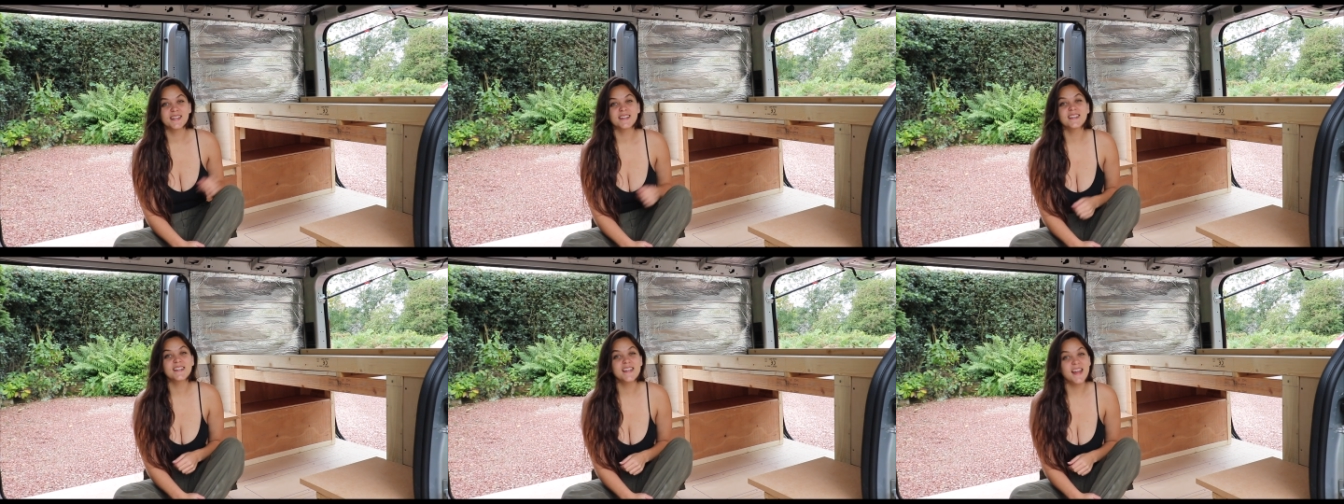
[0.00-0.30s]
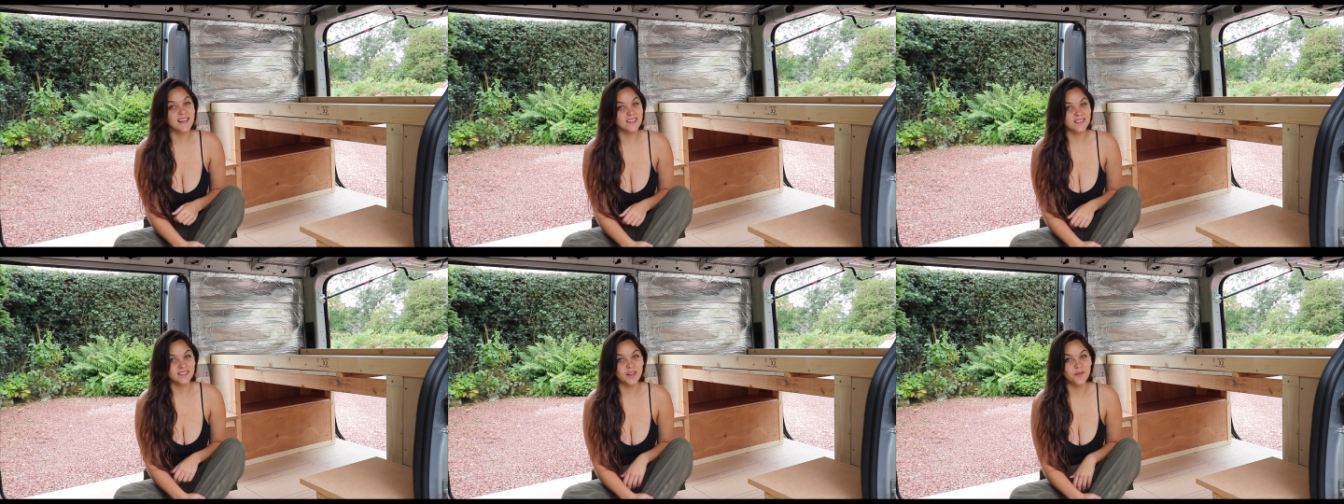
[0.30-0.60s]
The
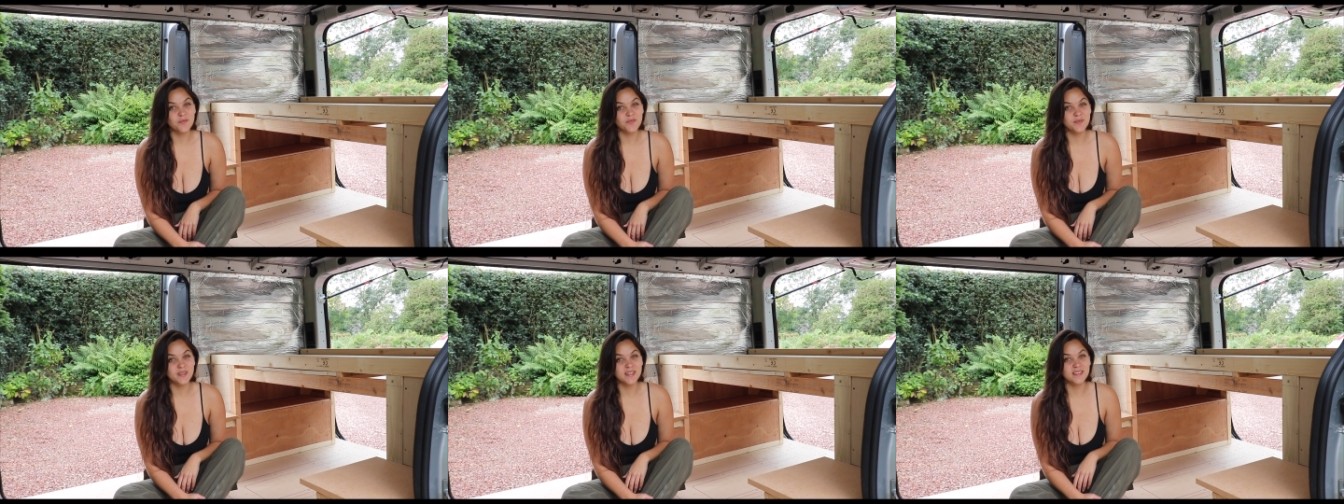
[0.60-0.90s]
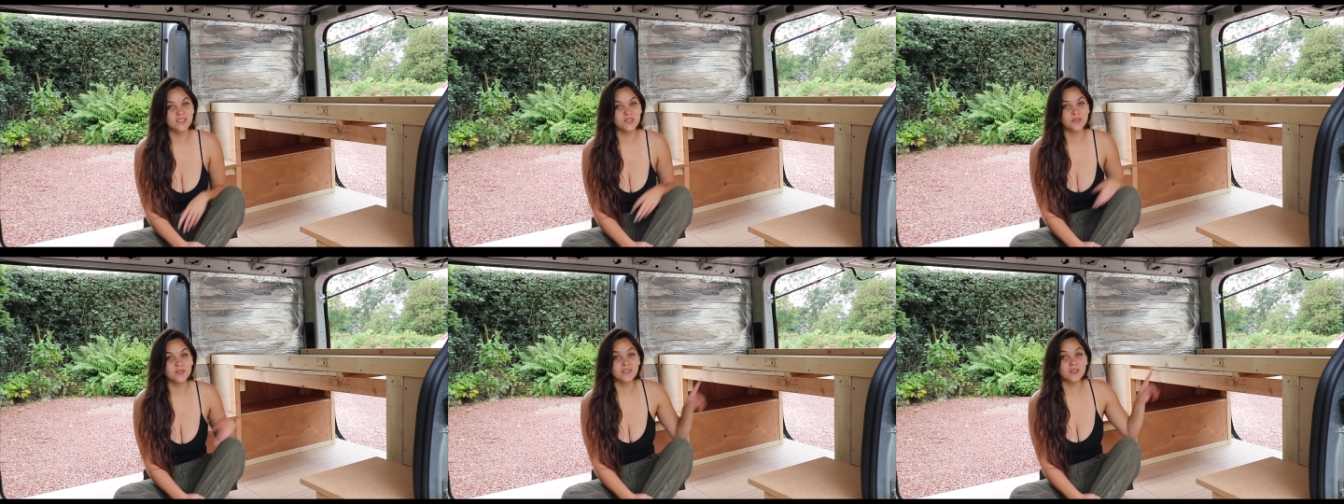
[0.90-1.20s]
next step for me
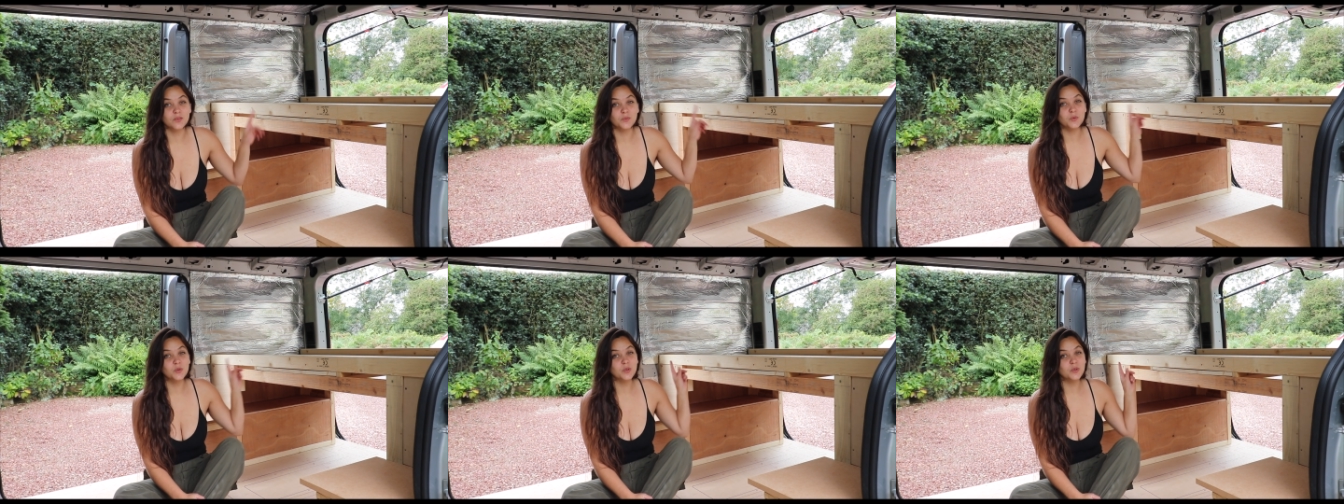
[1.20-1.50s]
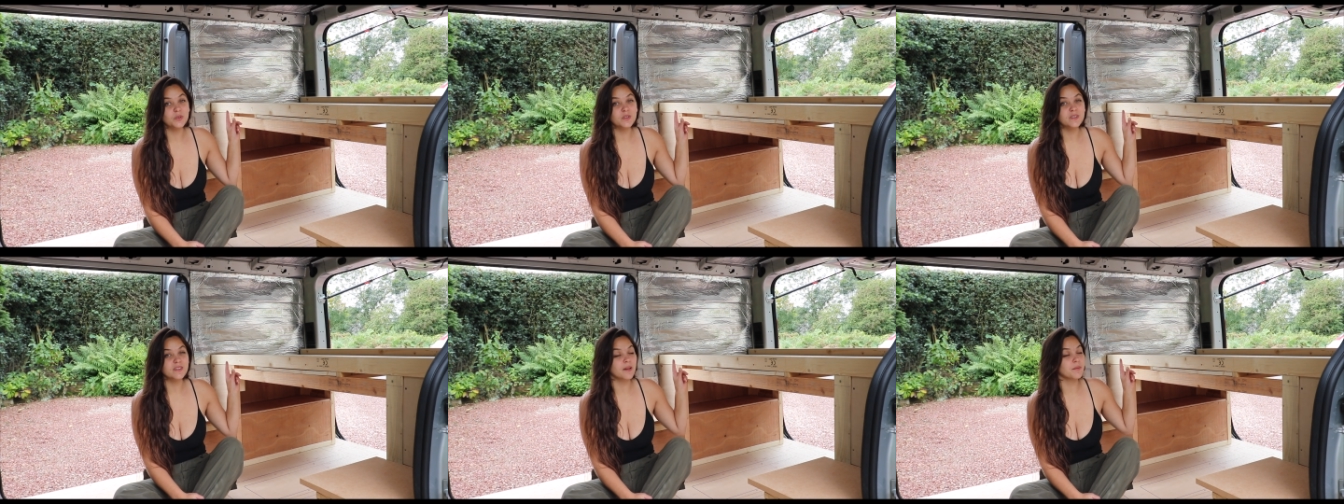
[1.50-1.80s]
to do is the
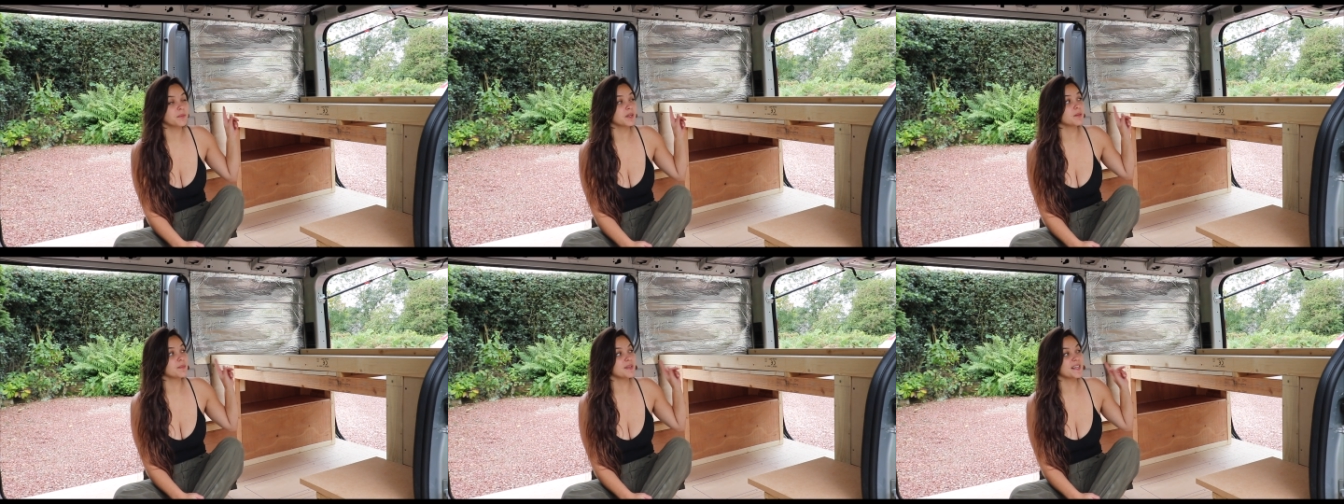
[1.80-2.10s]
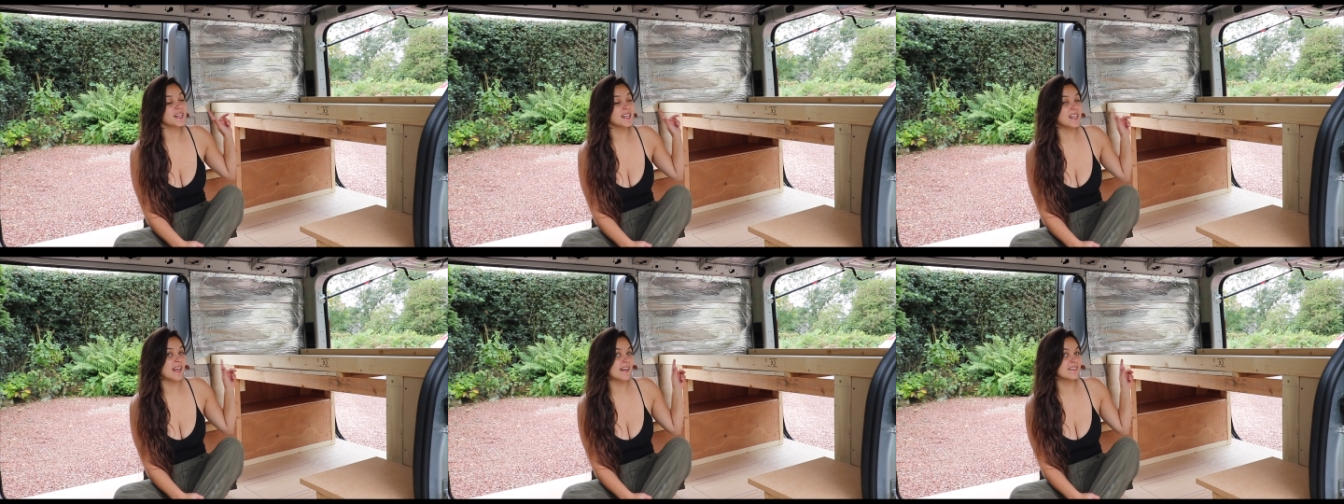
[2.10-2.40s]
walls. I'm going to be
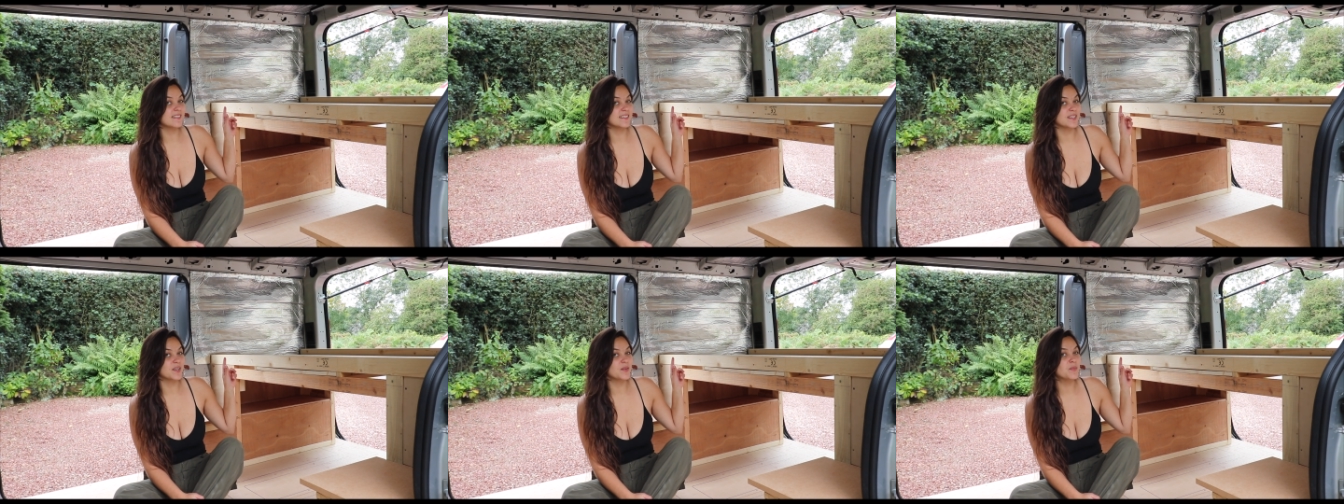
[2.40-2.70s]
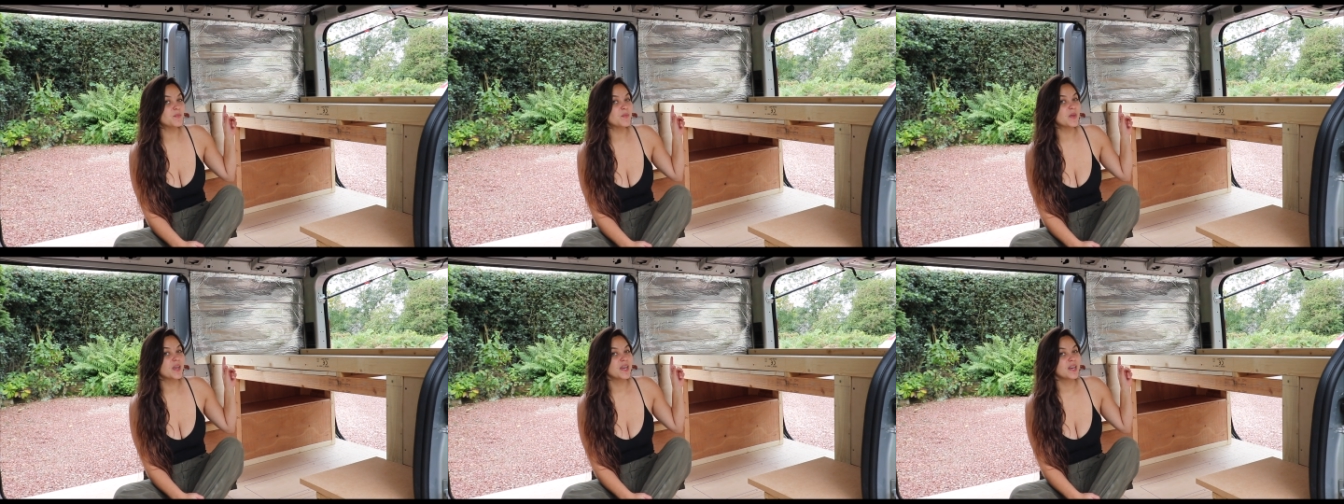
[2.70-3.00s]
cladding
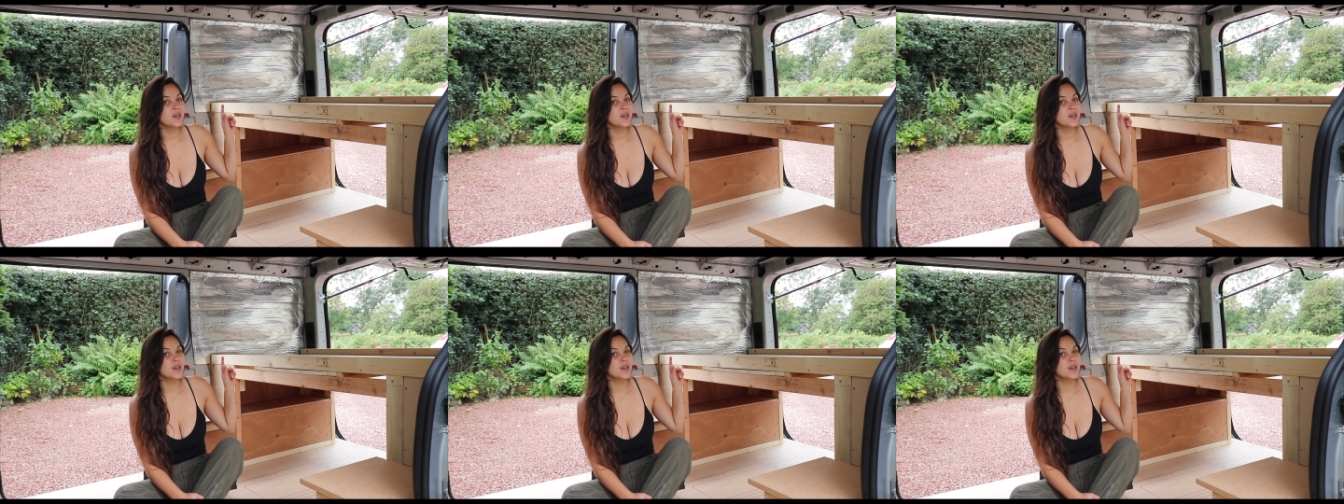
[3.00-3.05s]
them